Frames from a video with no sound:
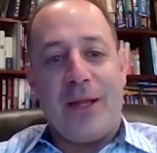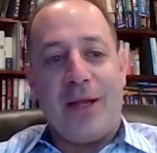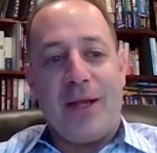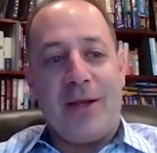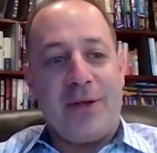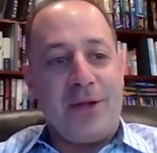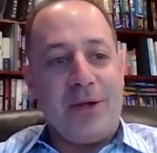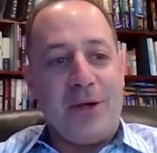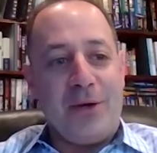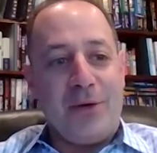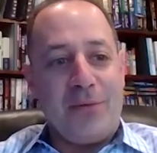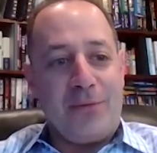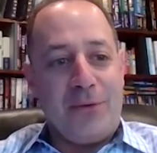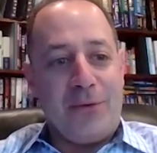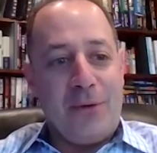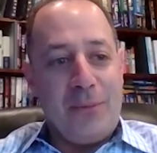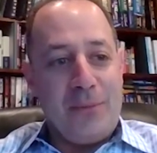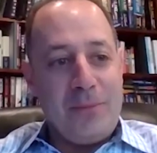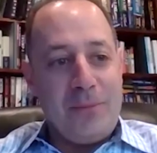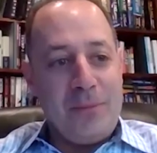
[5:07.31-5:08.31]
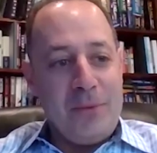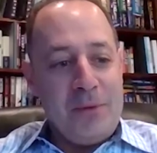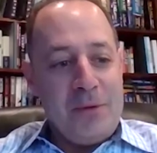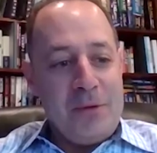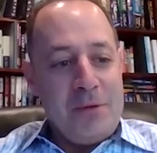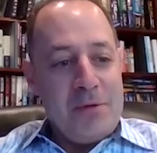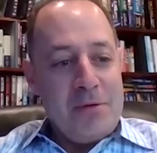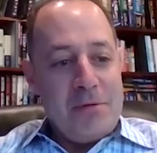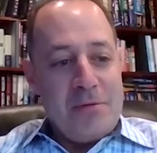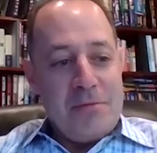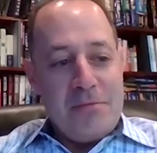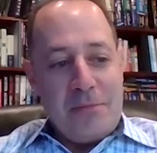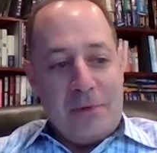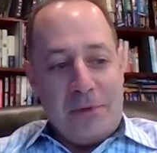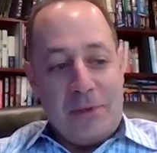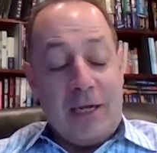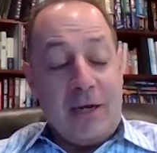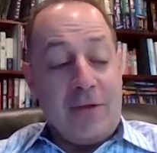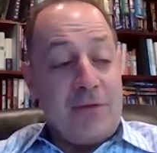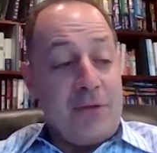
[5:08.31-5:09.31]
how to go from a
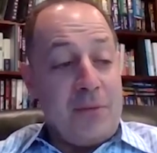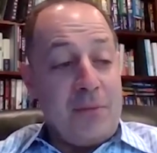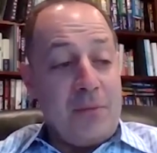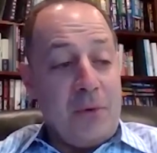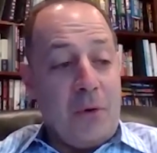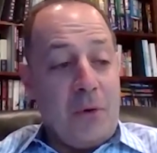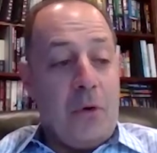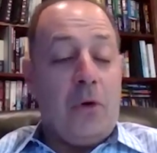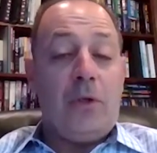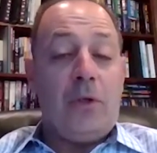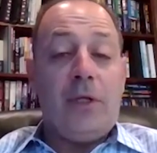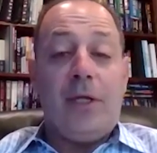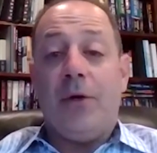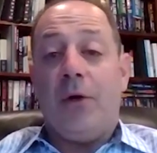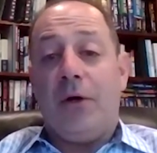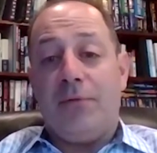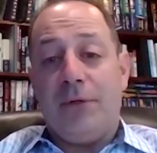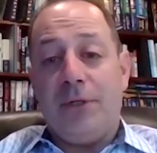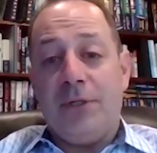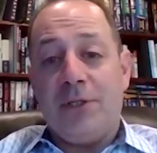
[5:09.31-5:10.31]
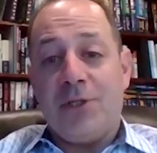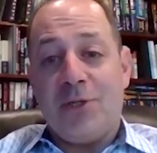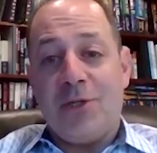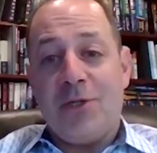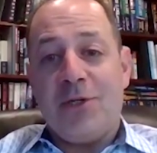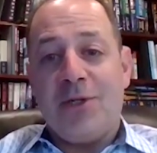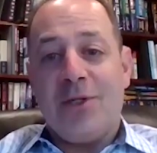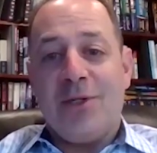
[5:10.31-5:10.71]
lot of them all in office,